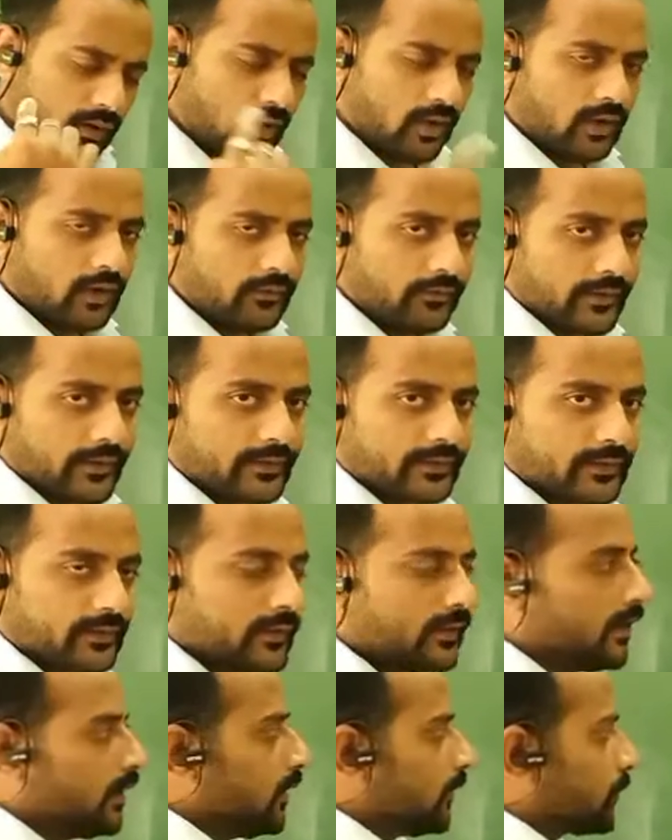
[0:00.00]
Always.
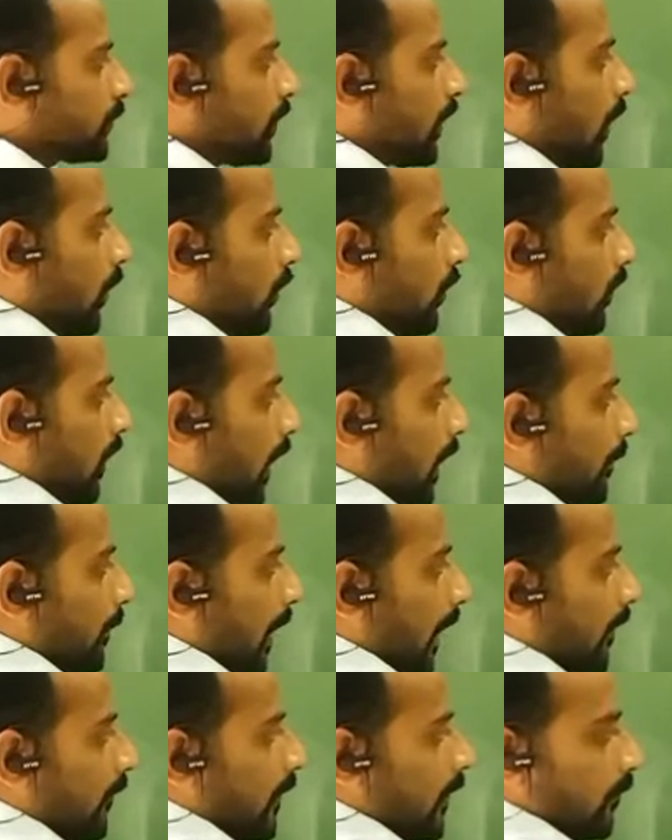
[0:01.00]
So now I
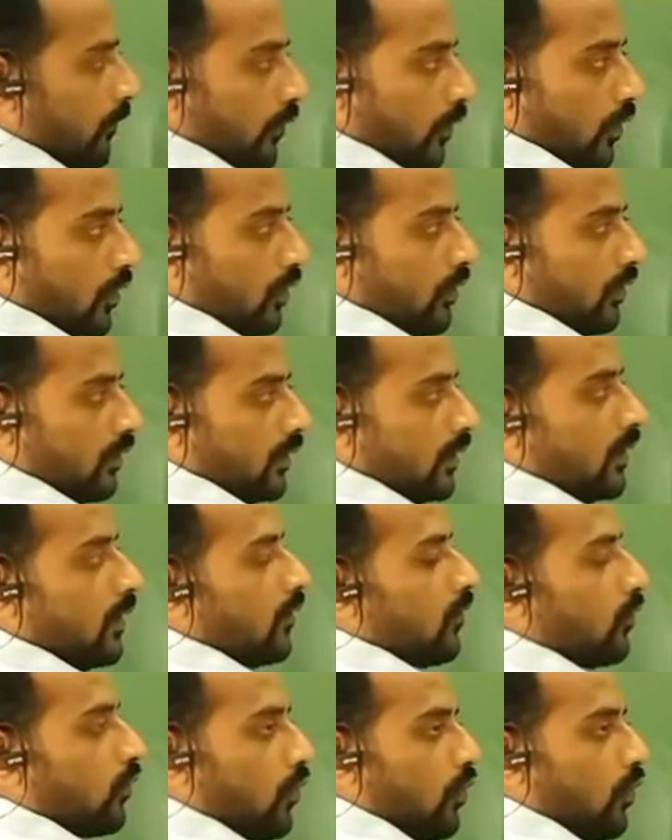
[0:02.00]
am having 4.